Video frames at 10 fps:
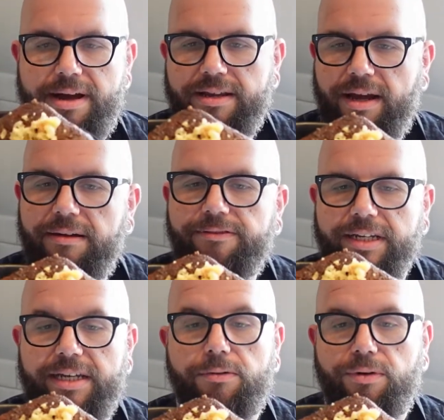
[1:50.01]
and
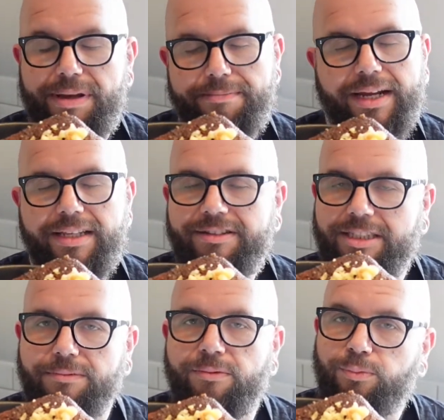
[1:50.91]
hopefully it will be
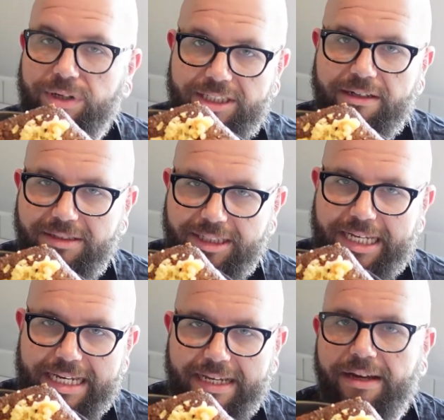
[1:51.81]
magnificent. We shall
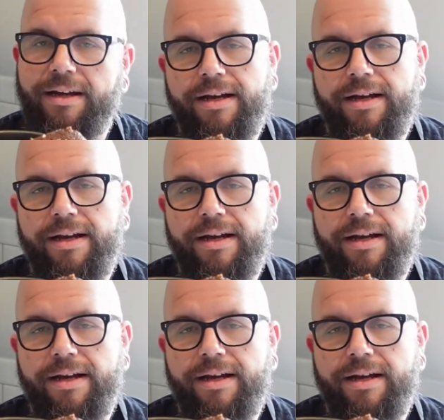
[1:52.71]
see.